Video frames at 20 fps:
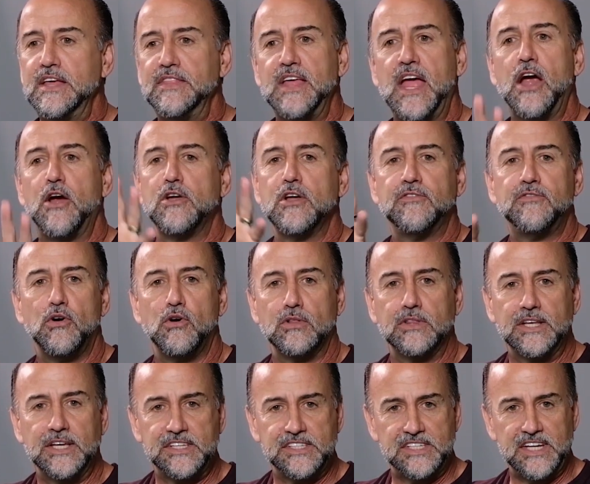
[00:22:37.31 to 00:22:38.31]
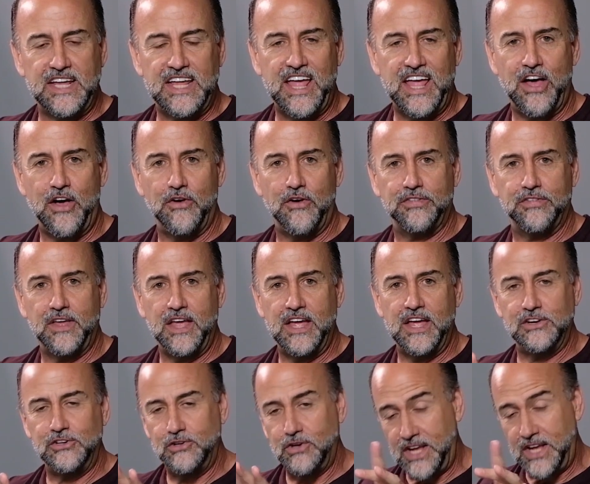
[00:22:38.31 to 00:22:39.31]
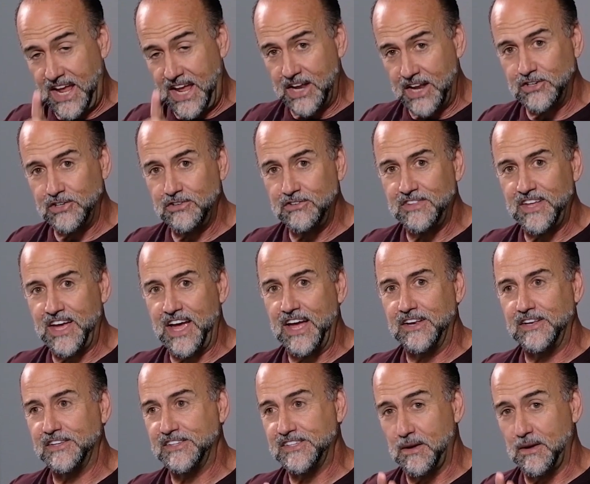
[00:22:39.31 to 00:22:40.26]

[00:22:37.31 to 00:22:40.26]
in the area of holistic health. And you can do that.